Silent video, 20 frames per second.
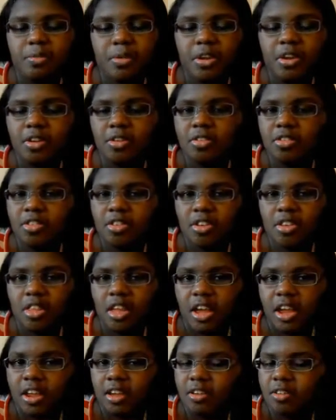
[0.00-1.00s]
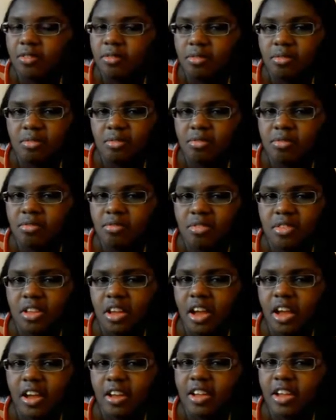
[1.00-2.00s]
Peter just like,
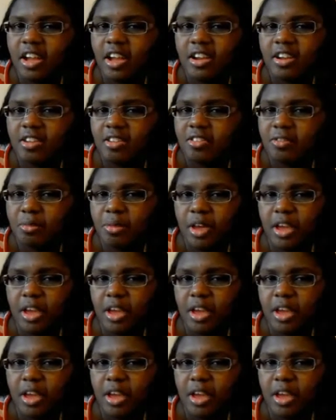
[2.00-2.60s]
I got this